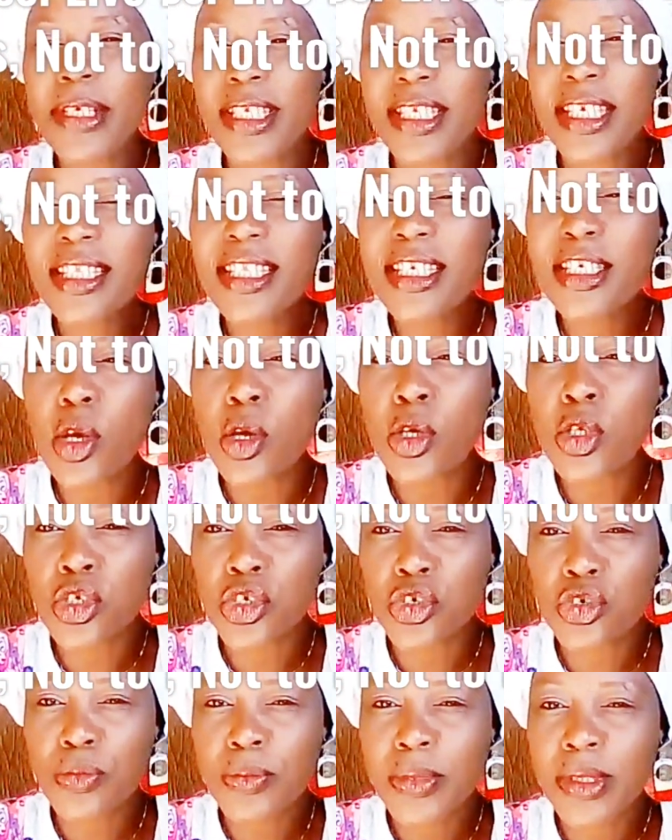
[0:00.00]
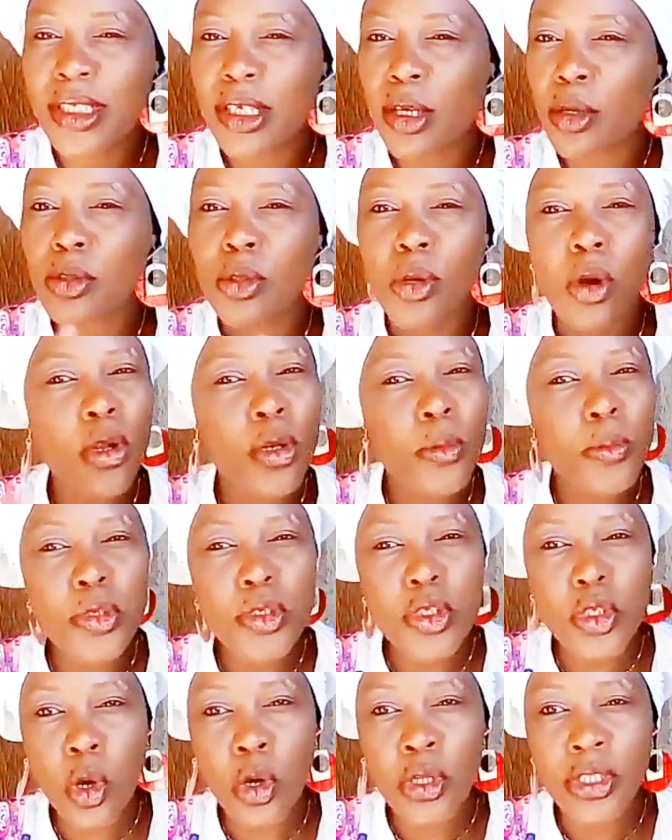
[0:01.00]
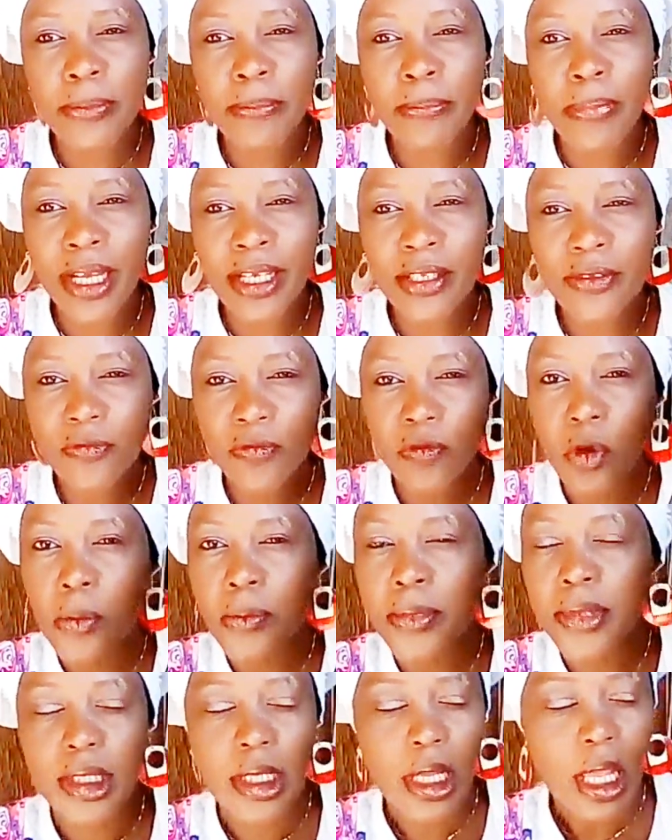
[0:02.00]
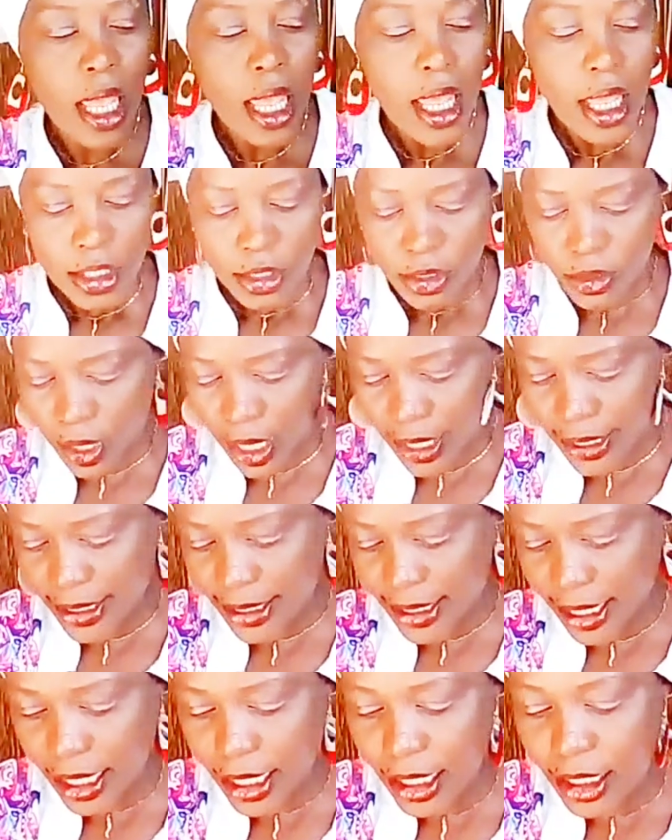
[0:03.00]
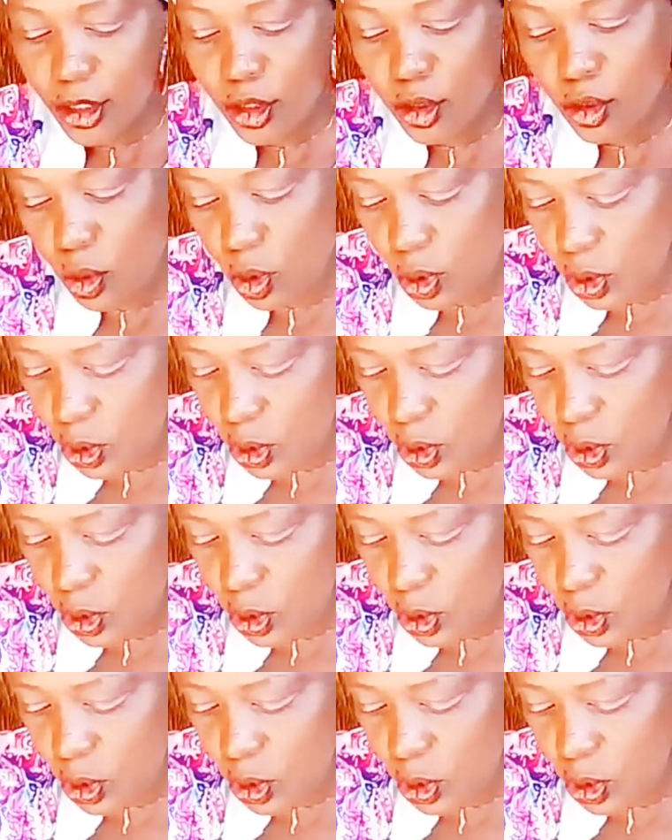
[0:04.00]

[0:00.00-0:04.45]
been seeing this on social media on almost all the platforms, so I decided to